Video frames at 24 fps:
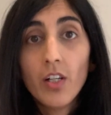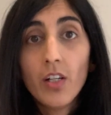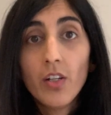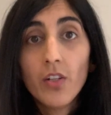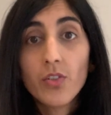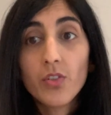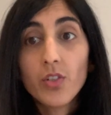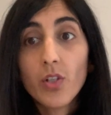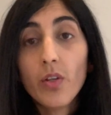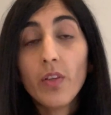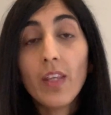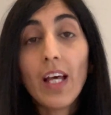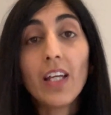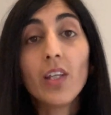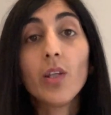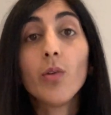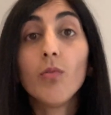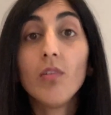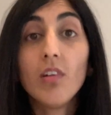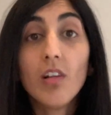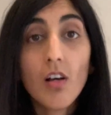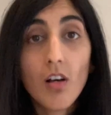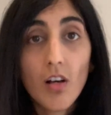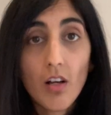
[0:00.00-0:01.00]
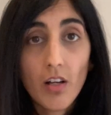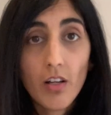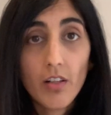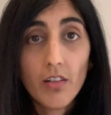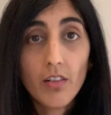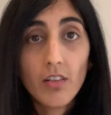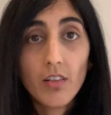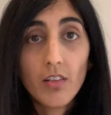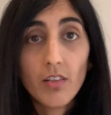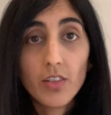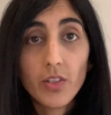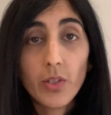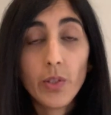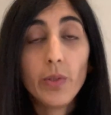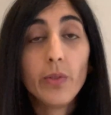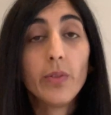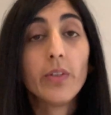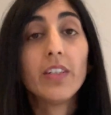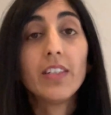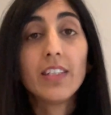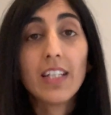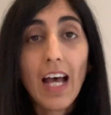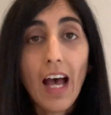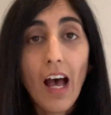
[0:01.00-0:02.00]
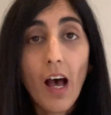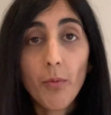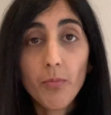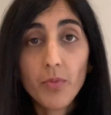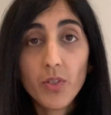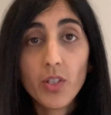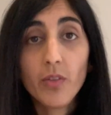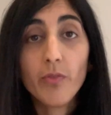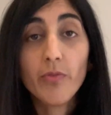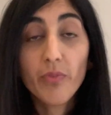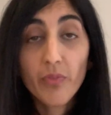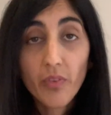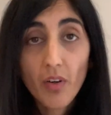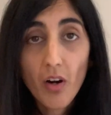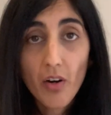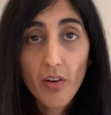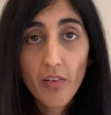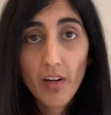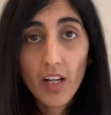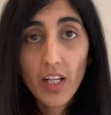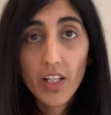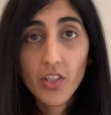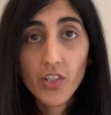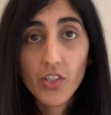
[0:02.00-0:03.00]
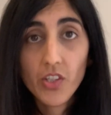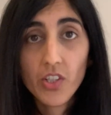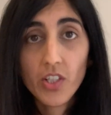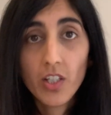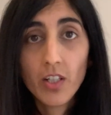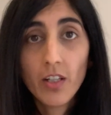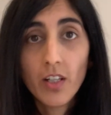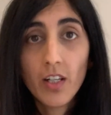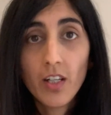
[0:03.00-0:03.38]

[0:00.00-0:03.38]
so that you learn, so you adapt, you flourish.